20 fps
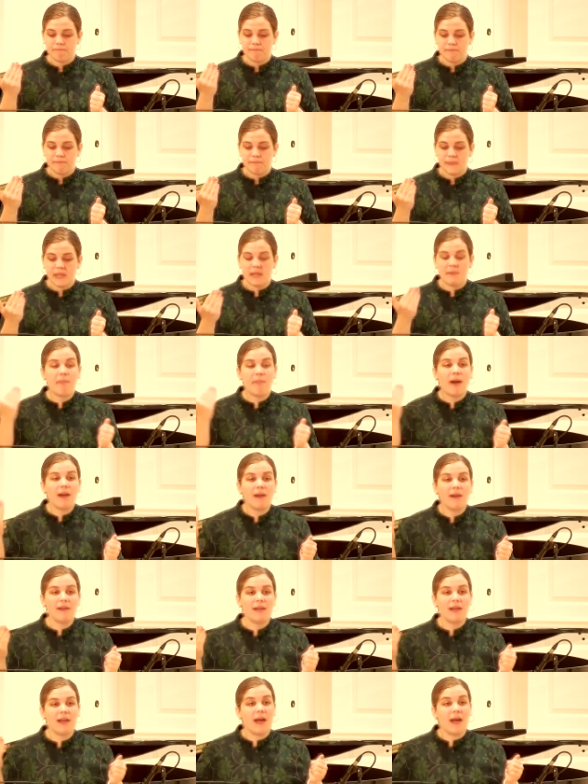They
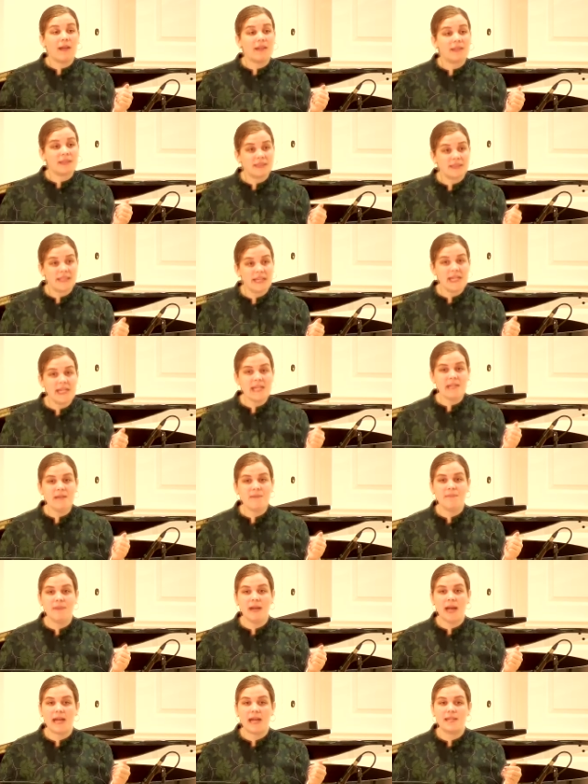mark a
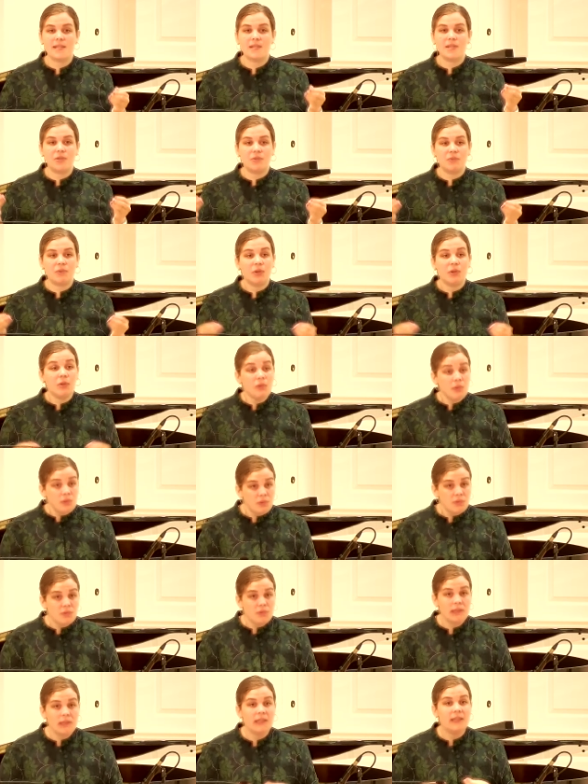claim as to
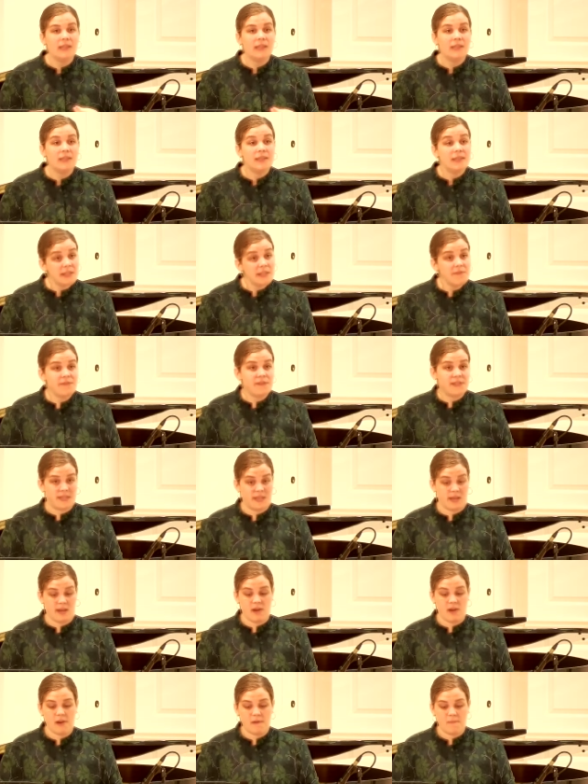who lives
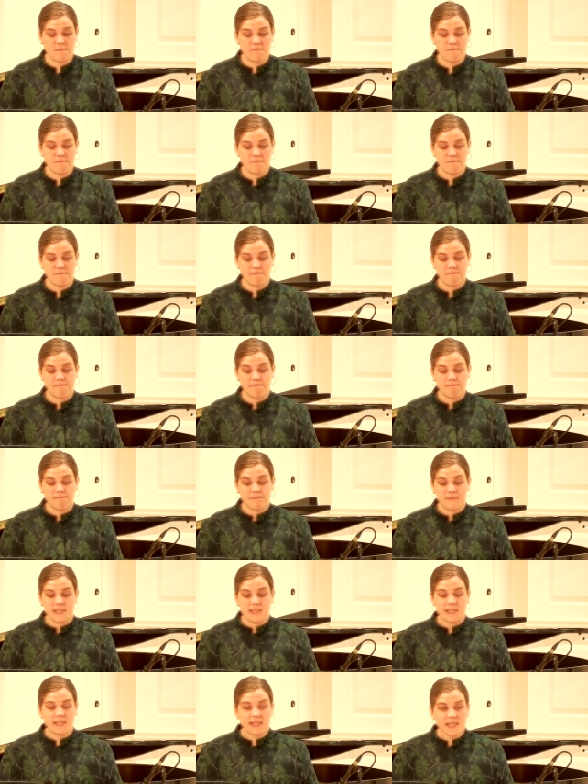there,
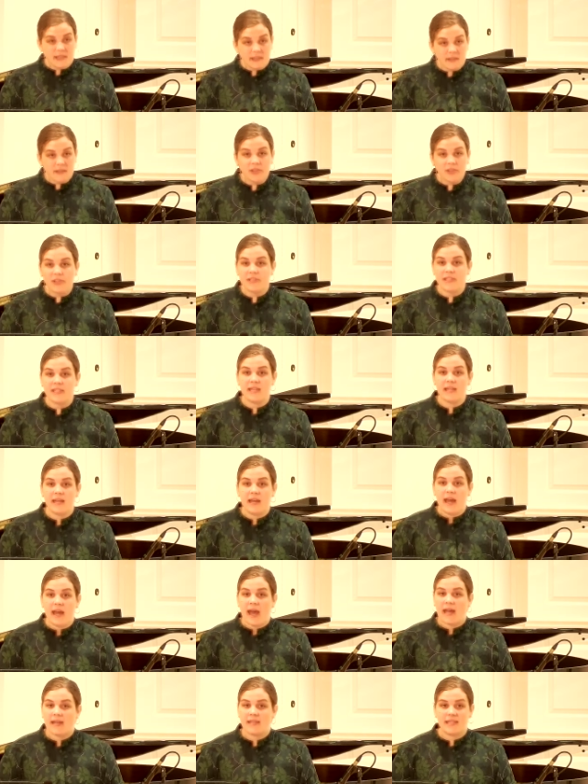sealed
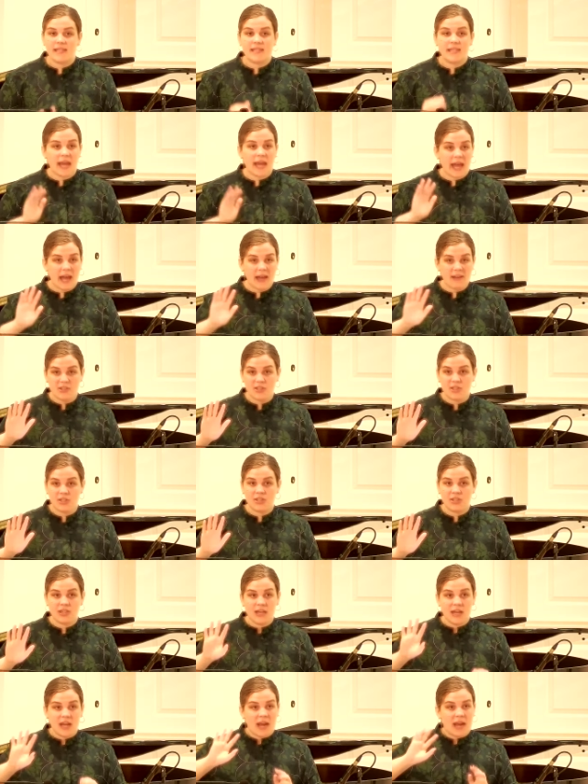and
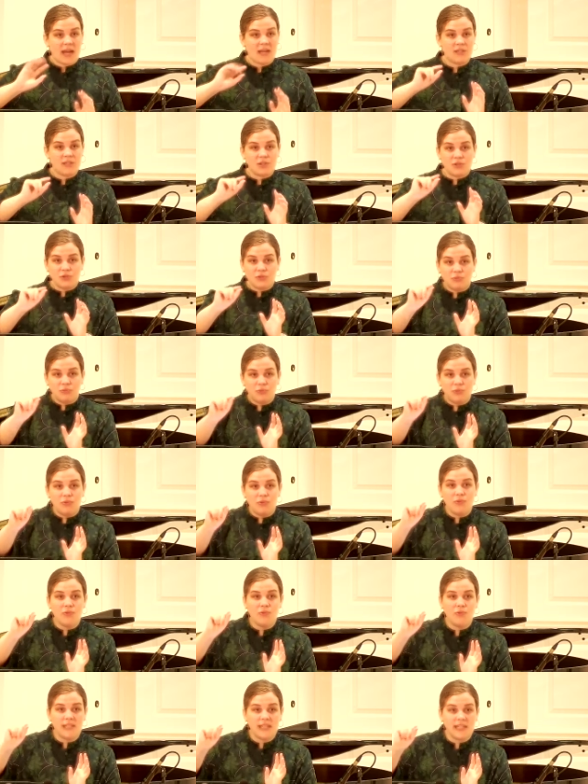attached and
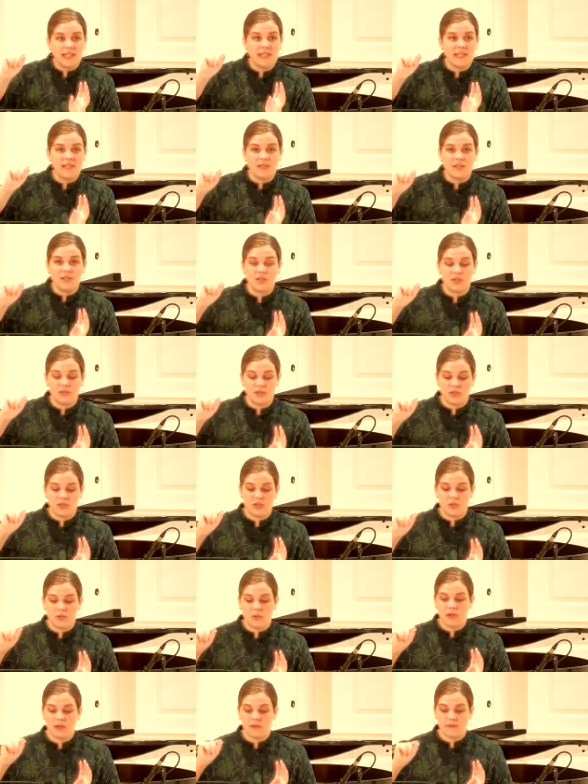screwed into the
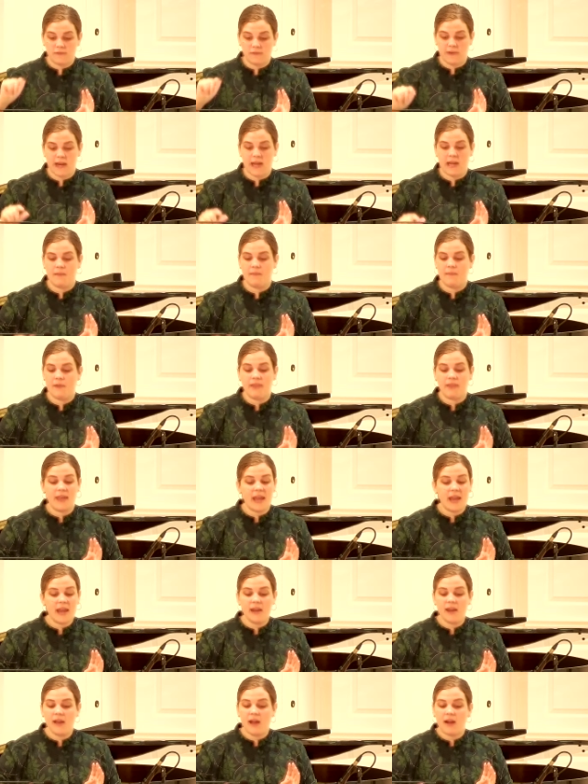doorframe.
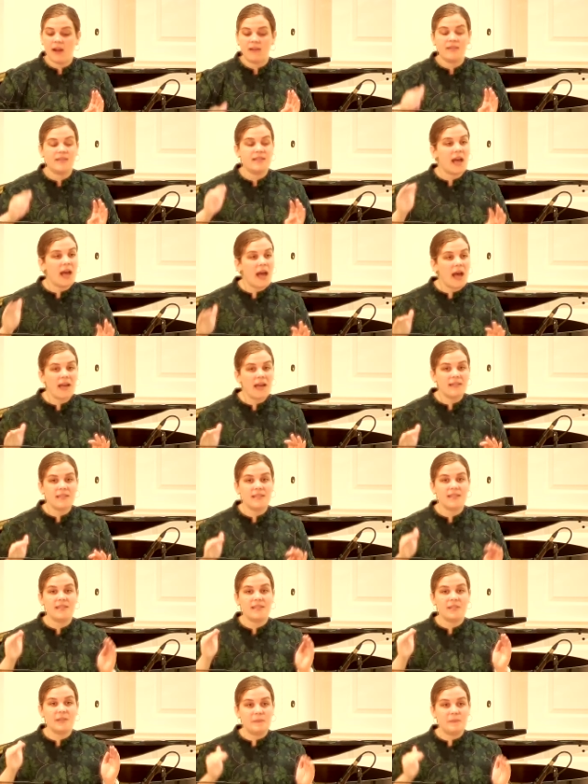They are not
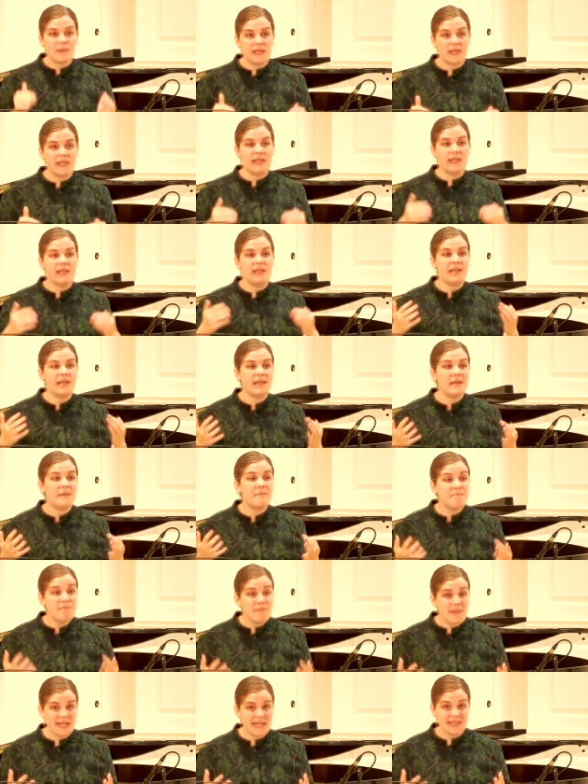to be
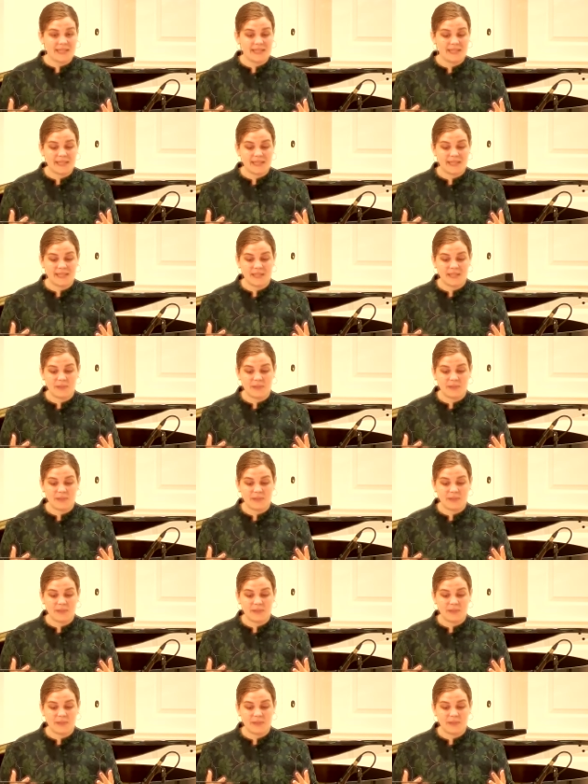missed.